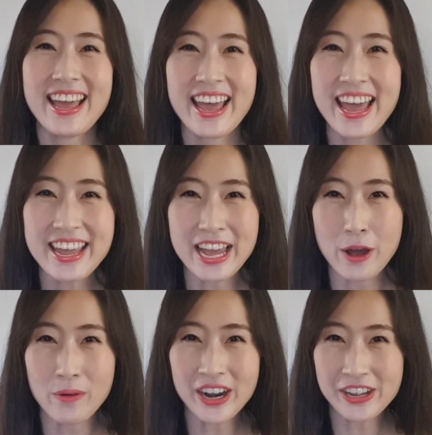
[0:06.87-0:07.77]
Hey,
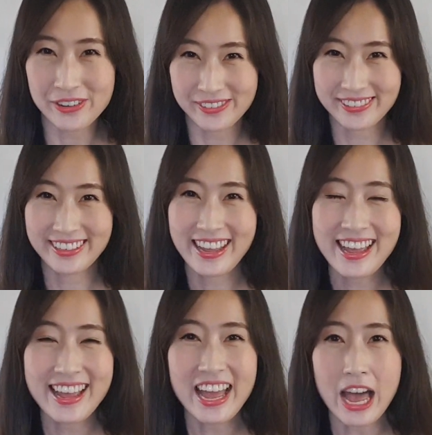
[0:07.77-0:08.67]
how are you?
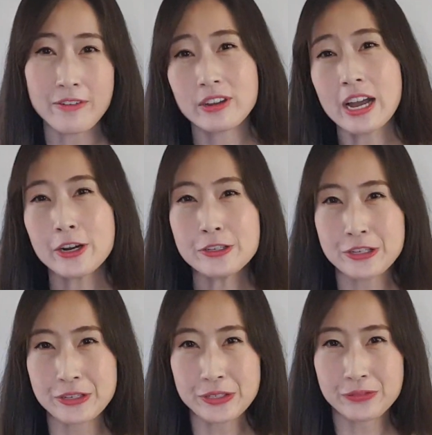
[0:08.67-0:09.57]
I've got a good
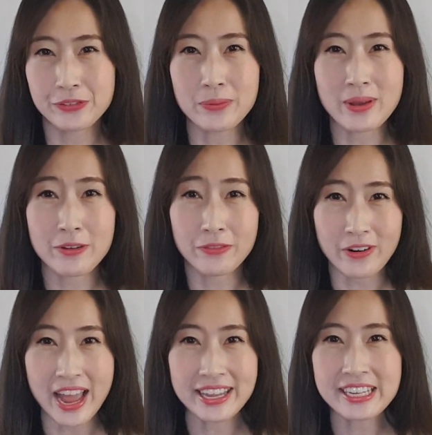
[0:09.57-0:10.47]
news from my
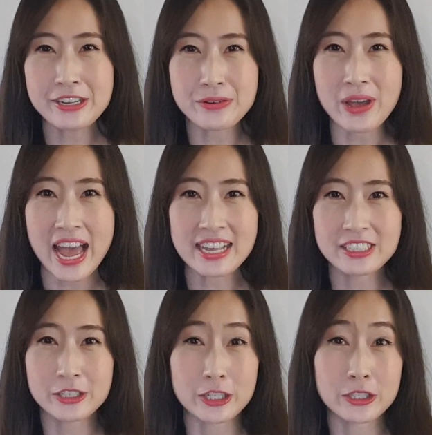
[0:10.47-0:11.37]
friend in
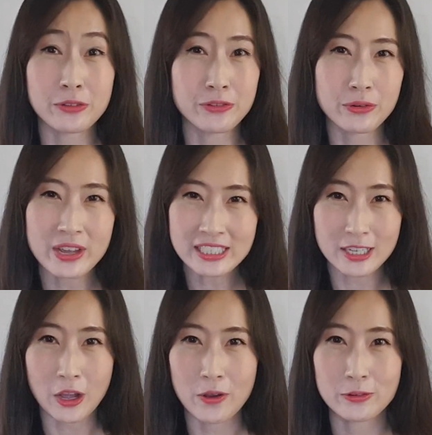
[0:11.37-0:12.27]
US just a few weeks
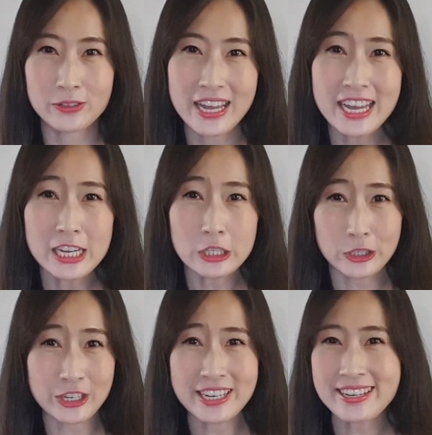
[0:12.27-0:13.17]
ago.
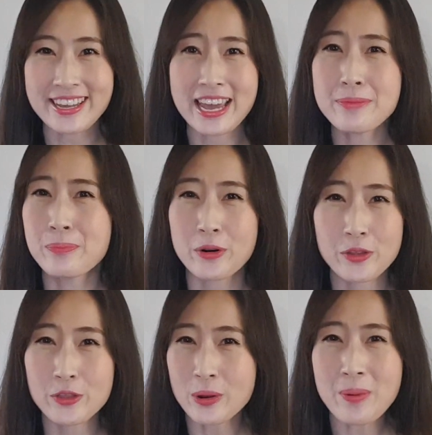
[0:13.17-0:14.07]
She gave
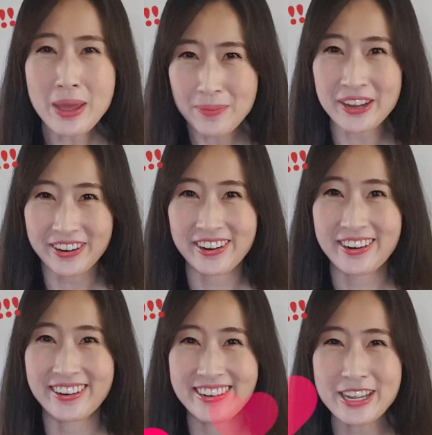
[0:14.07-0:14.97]
birth to a baby
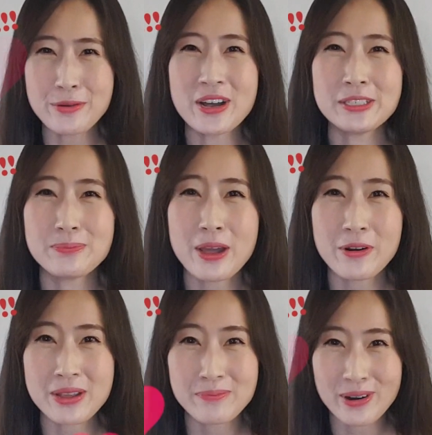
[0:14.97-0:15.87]
girl. It was
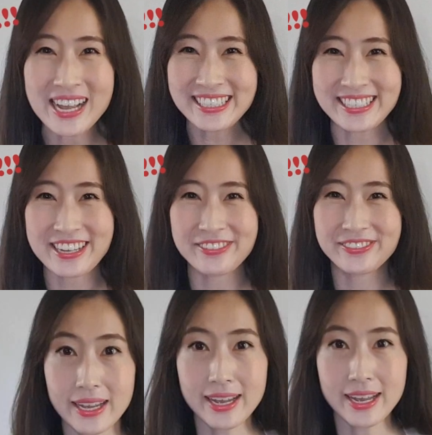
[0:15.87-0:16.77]
very
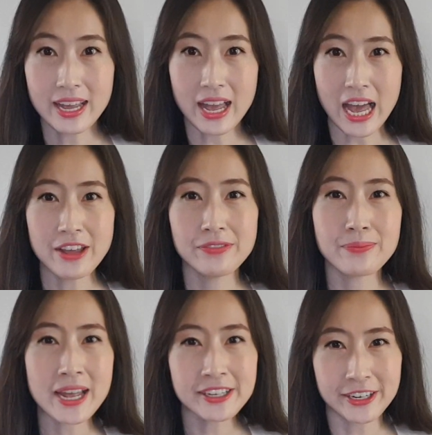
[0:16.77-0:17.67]
impressive. I've
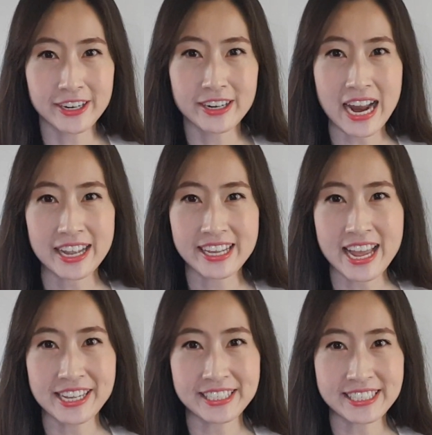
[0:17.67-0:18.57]
met her at
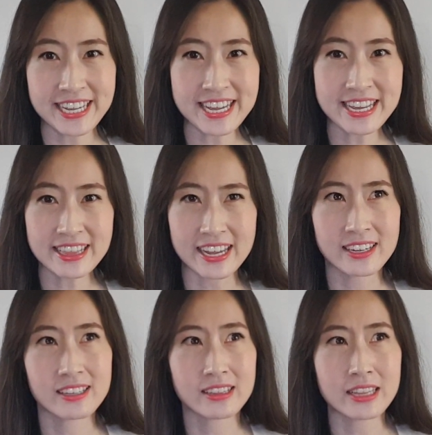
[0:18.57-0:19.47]
Tennessee like
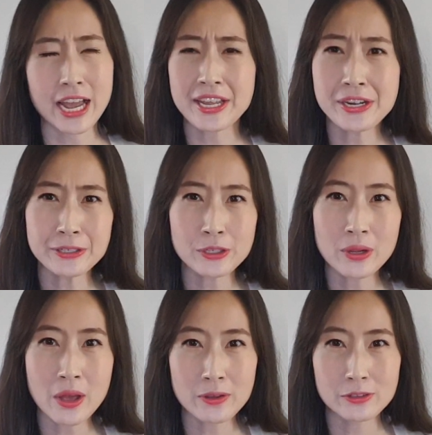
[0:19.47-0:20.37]
9 years
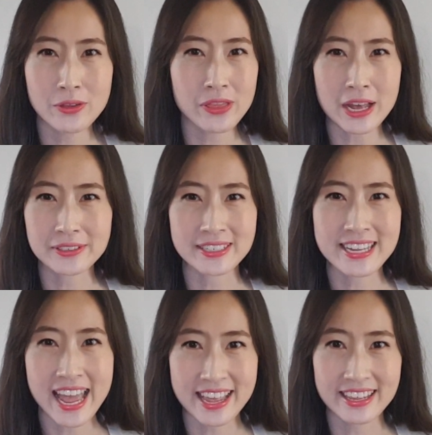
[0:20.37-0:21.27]
ago,
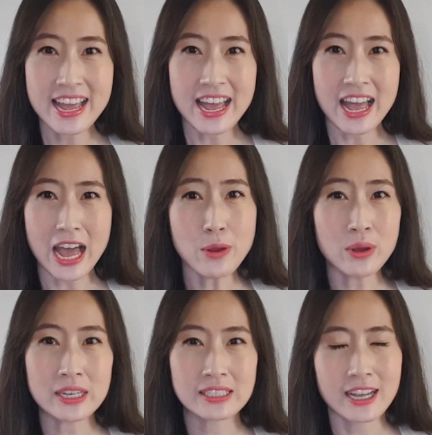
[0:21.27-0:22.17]
2010. I
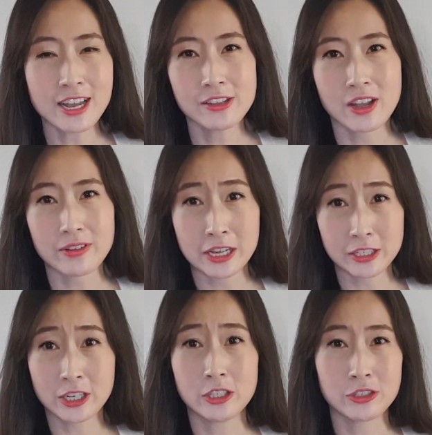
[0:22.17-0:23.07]
was kind of
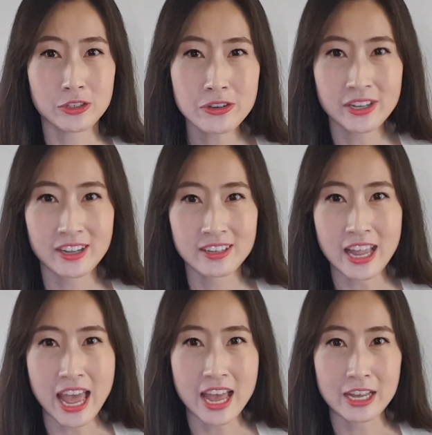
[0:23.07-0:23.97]
exchange student
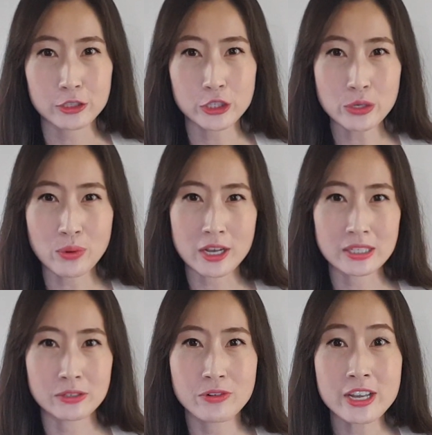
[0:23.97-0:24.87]
and she
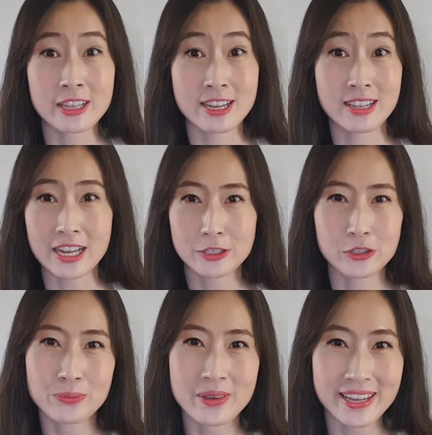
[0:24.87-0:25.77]
was really nice
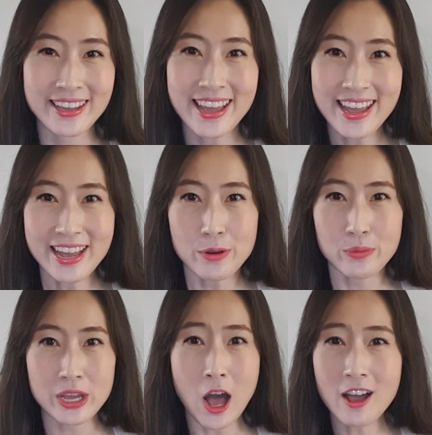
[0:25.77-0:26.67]
to me.
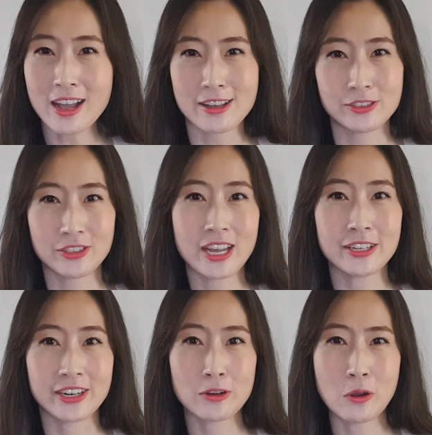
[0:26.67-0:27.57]
We hung out
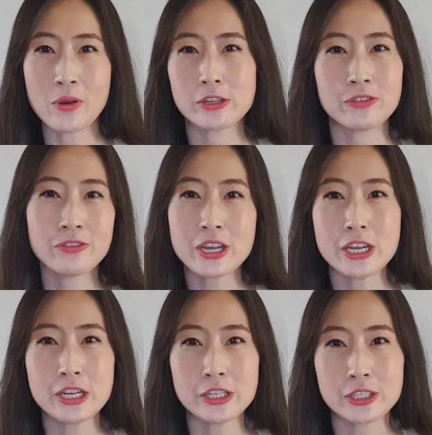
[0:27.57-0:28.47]
together, going to
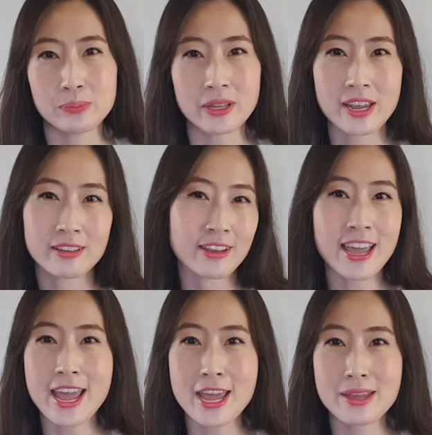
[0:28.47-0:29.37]
fish, playing the
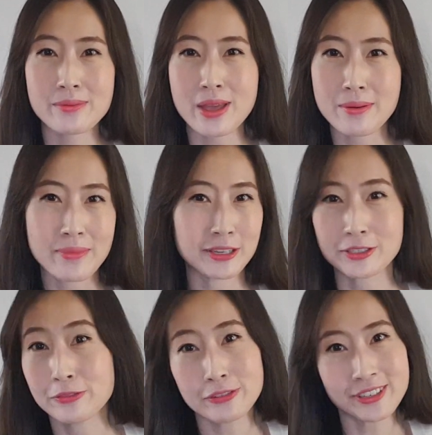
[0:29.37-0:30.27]
game, and make
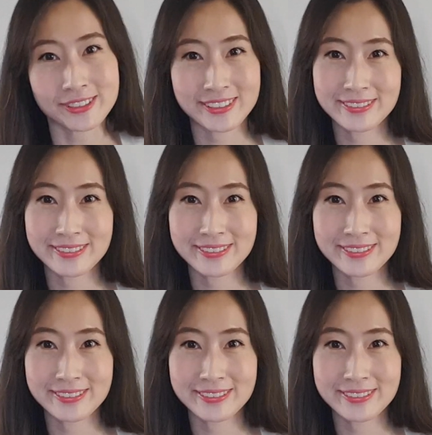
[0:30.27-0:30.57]
some food.